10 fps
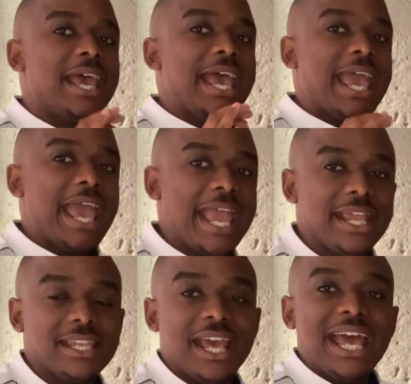hate,
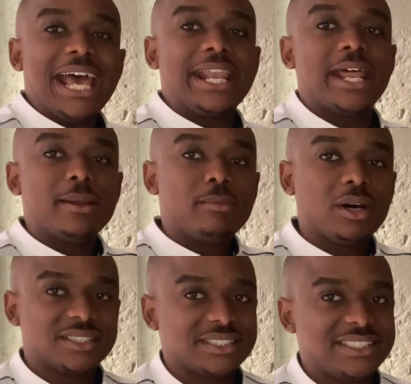and
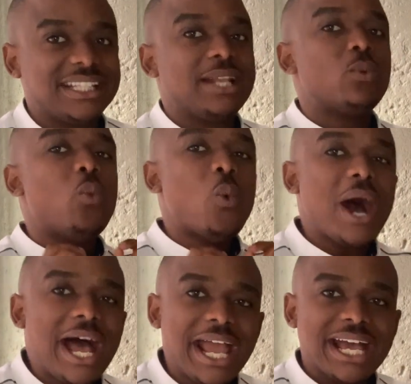animosity, and
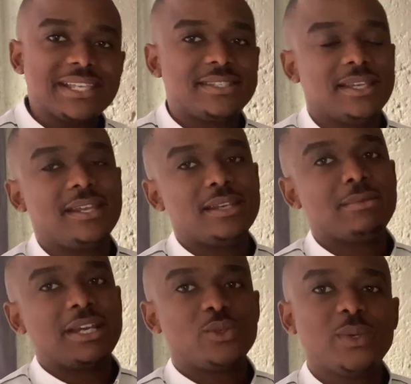why I said in
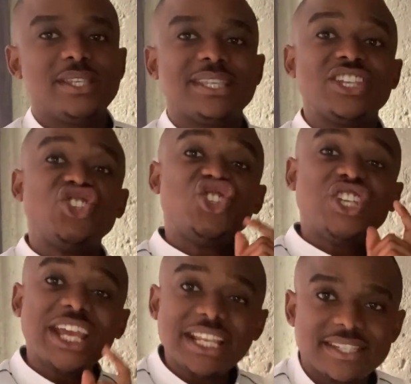my tweets that
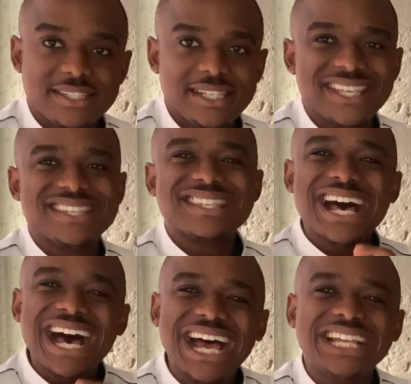jealousy is the
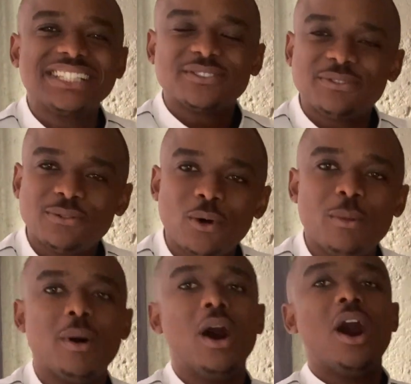highest form
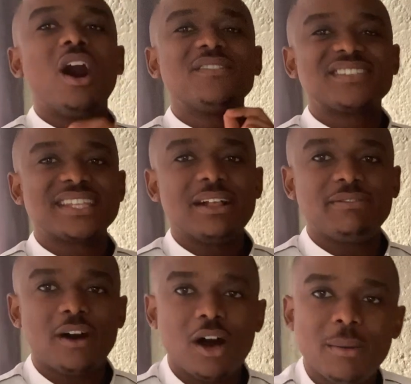of
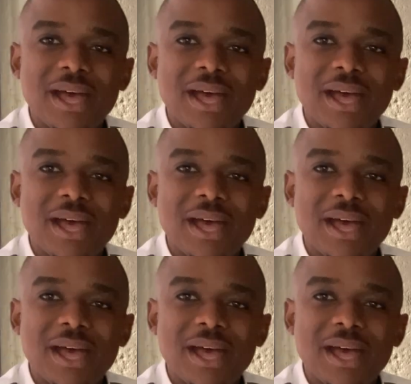self-harm.